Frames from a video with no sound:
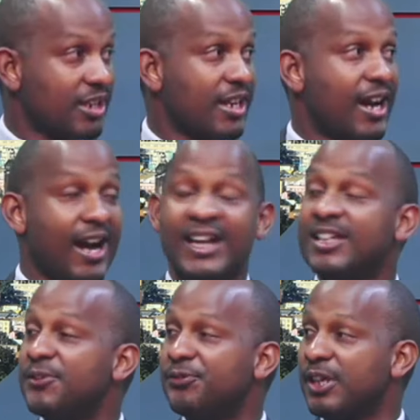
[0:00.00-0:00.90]
And
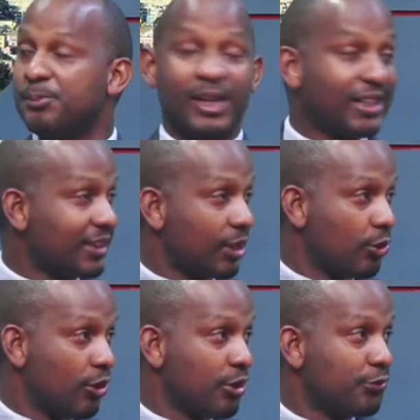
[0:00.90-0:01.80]
if they break the
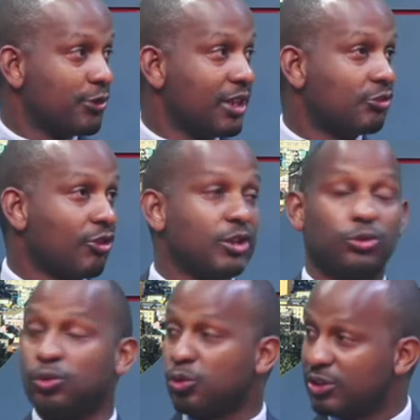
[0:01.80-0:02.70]
law, if they try to
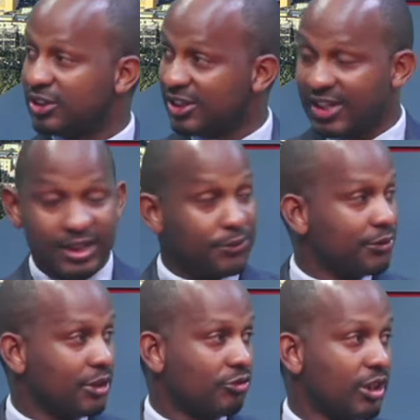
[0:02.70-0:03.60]
loot, if
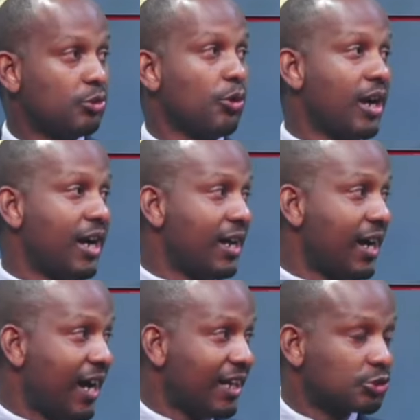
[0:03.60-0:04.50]
they try to
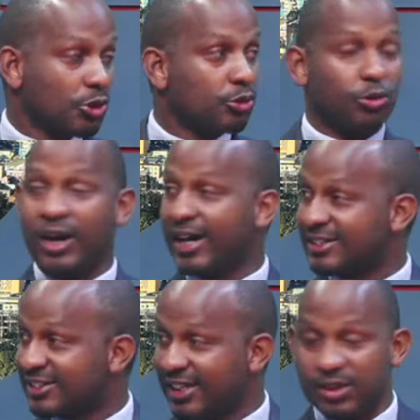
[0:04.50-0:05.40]
assault or
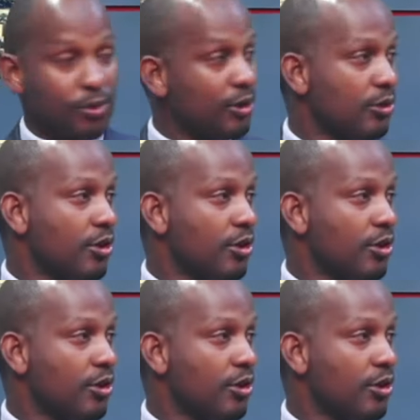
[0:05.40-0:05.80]
harass anyone,